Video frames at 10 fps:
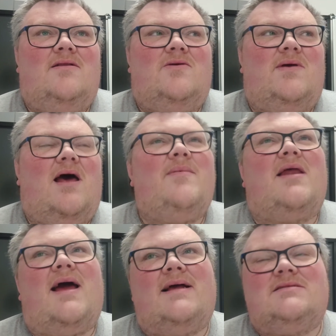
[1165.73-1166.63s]
do it. I
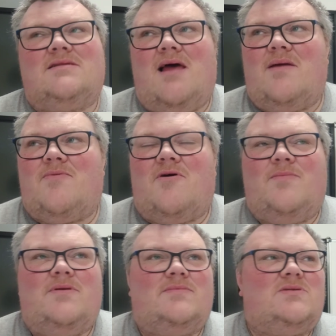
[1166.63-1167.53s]
mean, I had slight
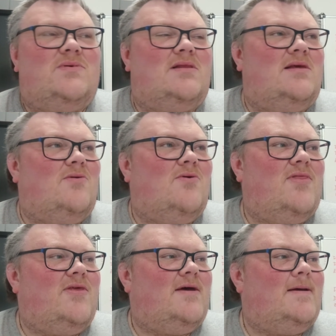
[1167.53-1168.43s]
problems with the
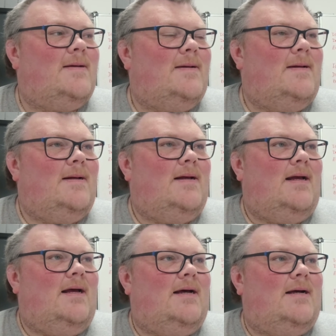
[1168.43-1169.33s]
author
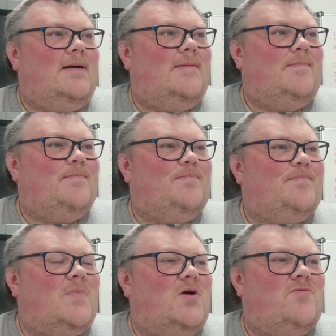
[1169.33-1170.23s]
on
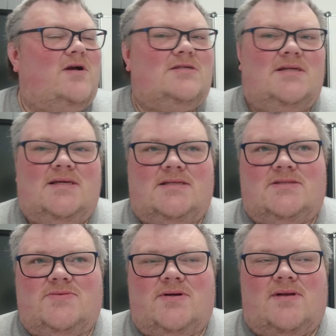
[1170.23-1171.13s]
Russian
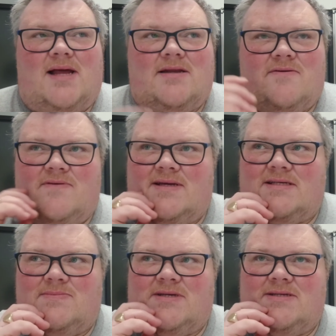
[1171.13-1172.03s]
history, Orlando
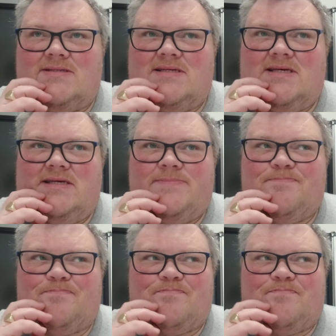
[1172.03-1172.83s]
Figgis, because he,